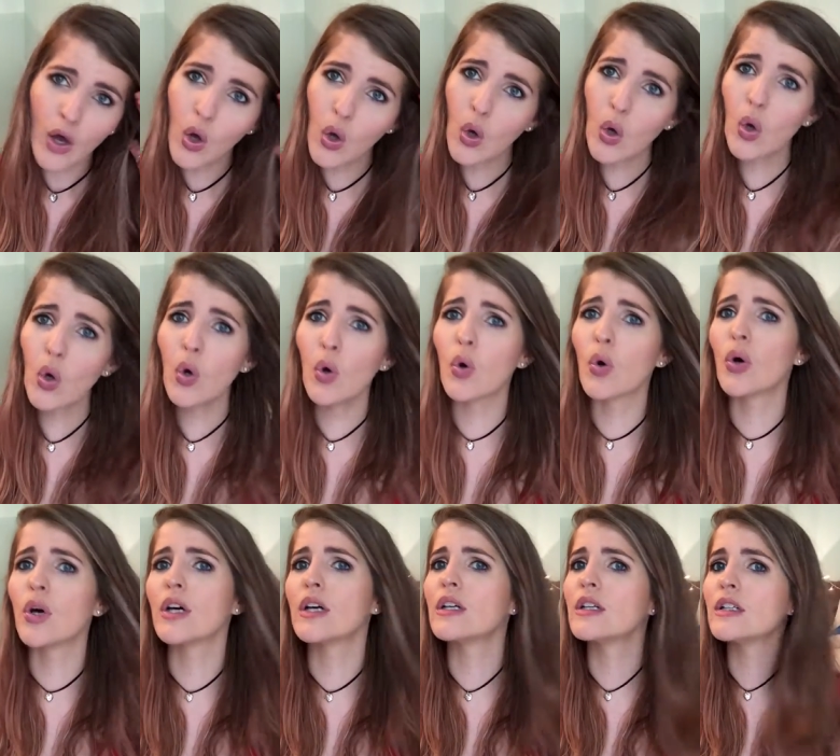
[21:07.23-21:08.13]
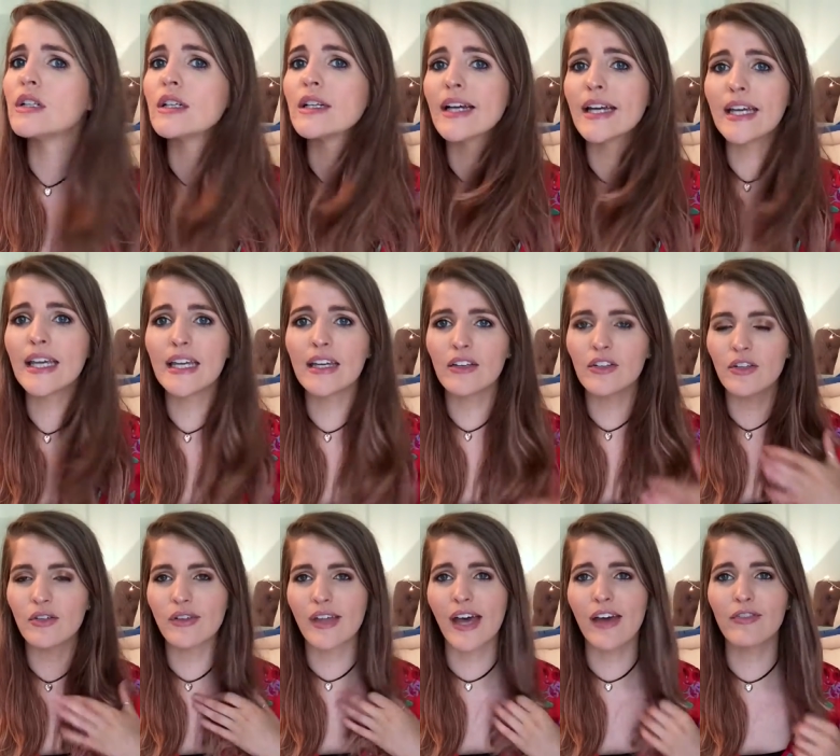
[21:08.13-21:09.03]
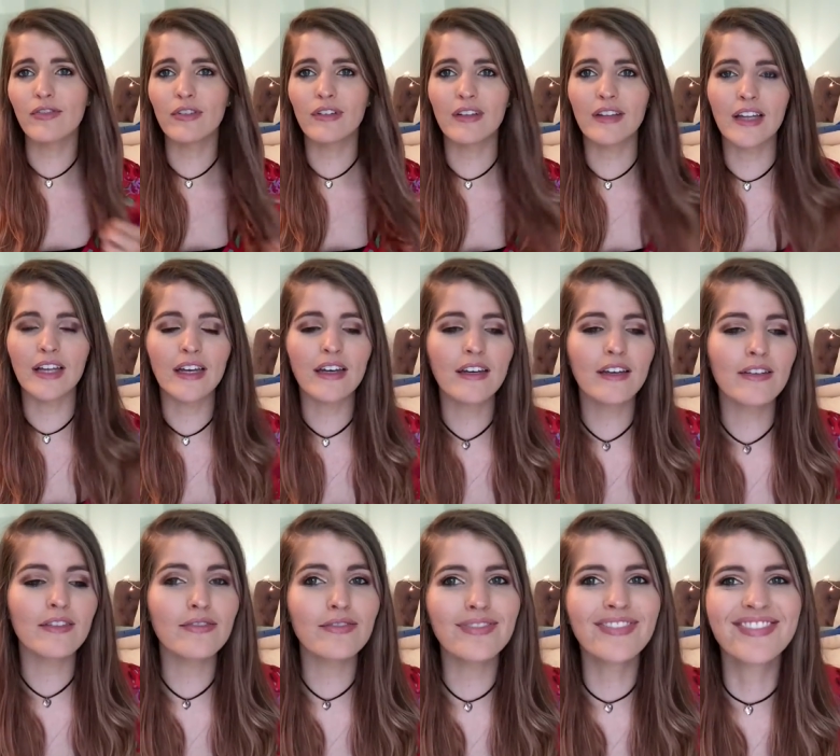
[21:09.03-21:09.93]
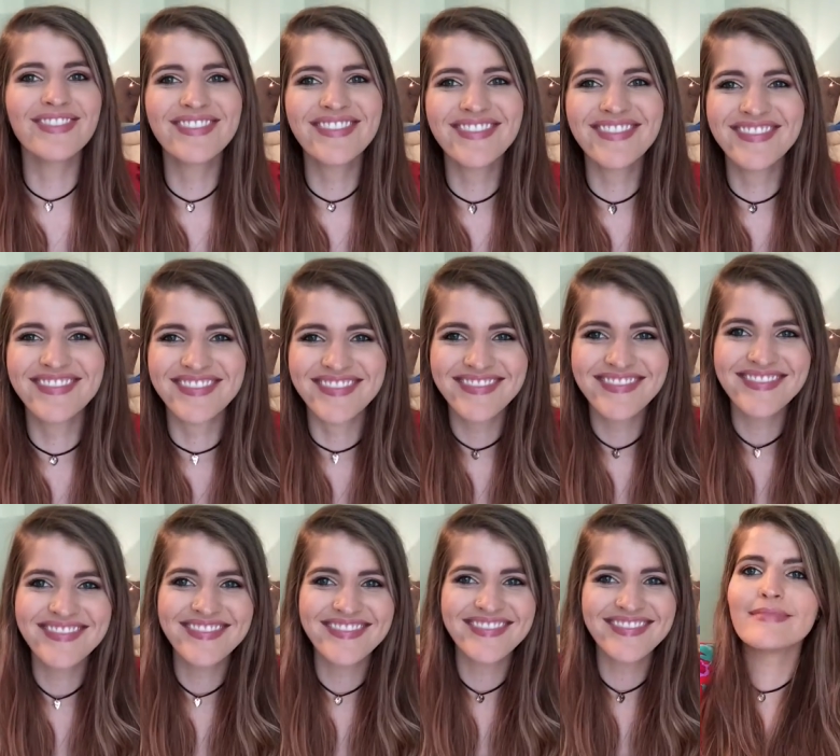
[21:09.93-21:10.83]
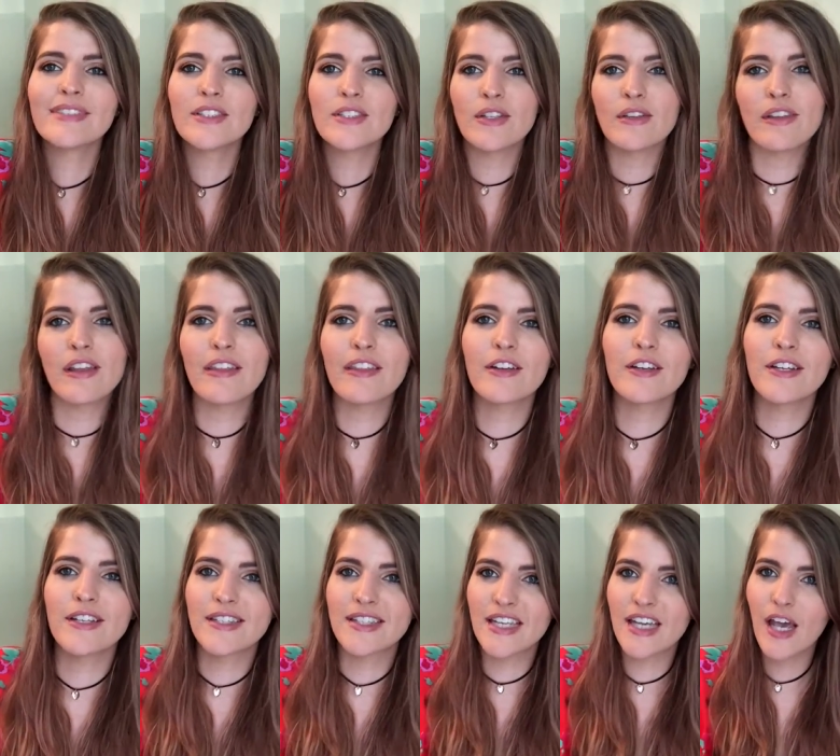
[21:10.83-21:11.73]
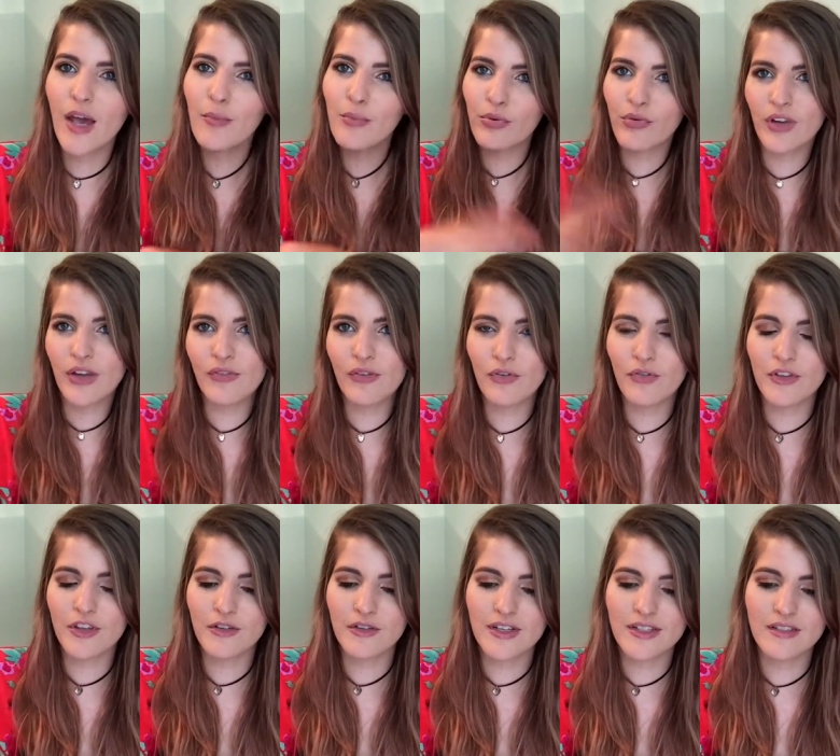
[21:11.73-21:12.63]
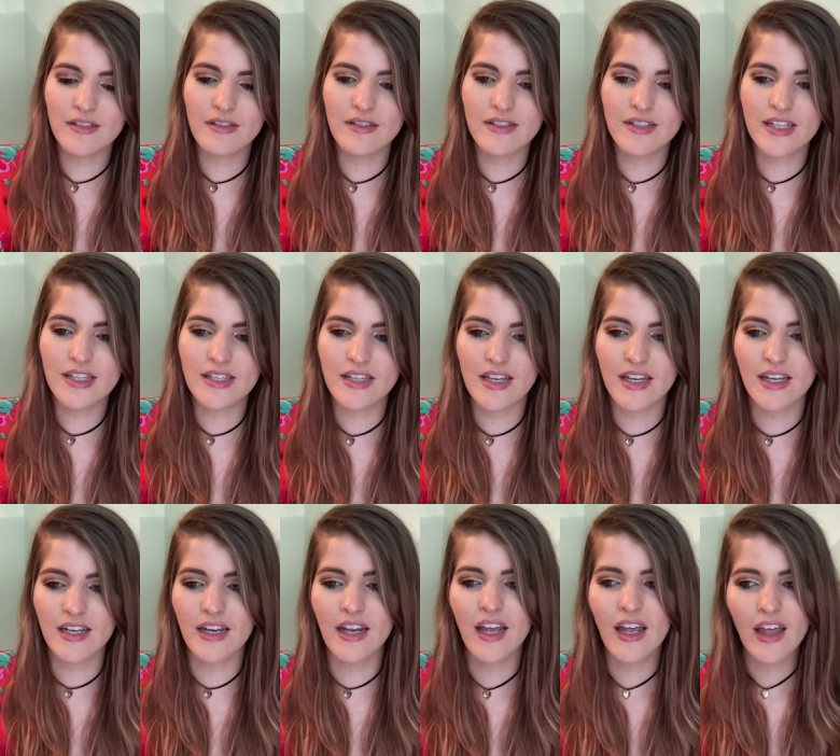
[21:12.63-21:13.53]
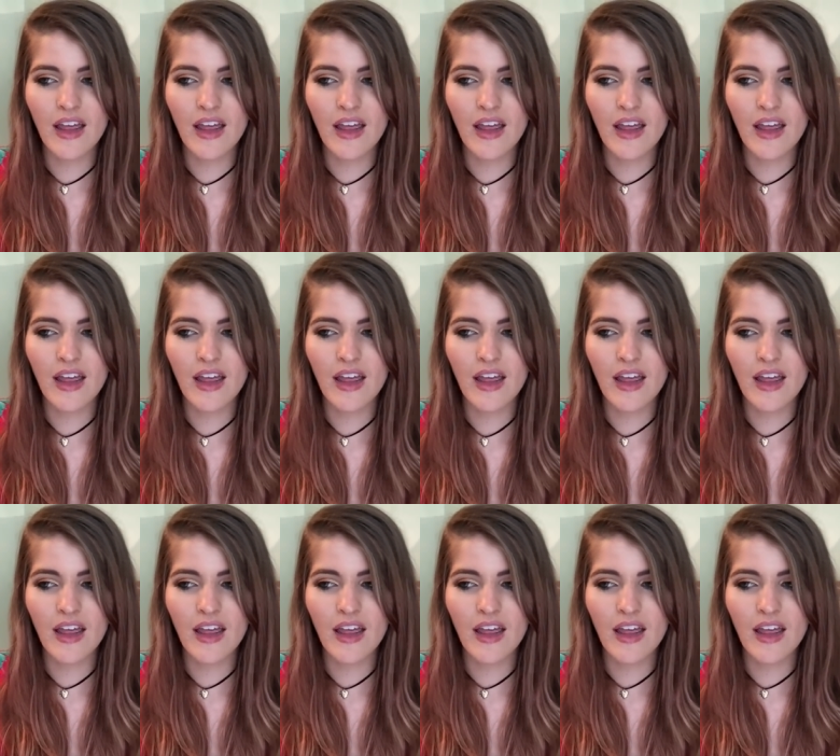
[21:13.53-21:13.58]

Oh, I can't do that for love. So then there is the preview for the rest of the season.